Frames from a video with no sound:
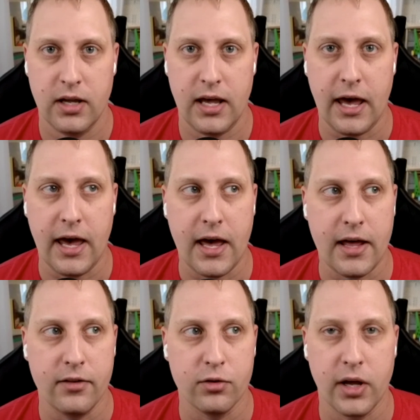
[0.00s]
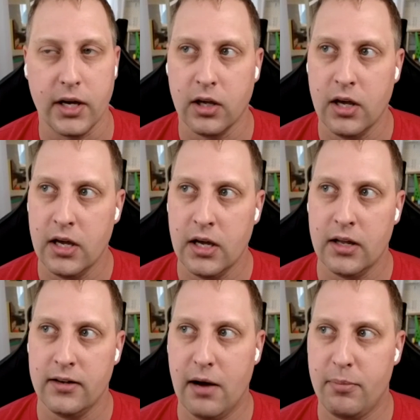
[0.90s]
And they're like,
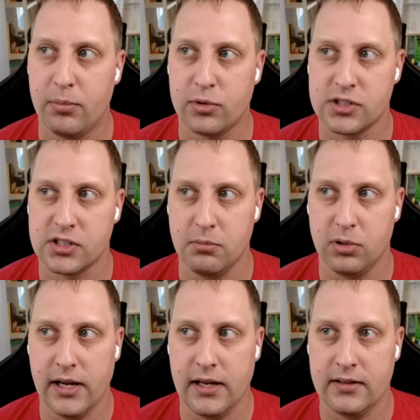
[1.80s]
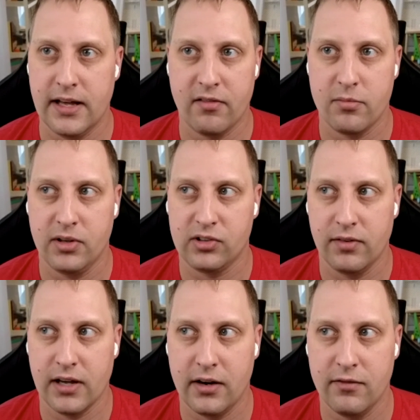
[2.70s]
now people just complain that everybody's
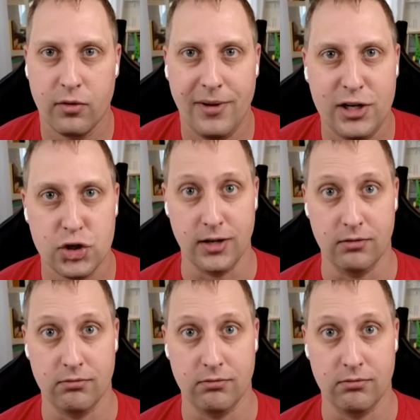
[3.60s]
giving out information.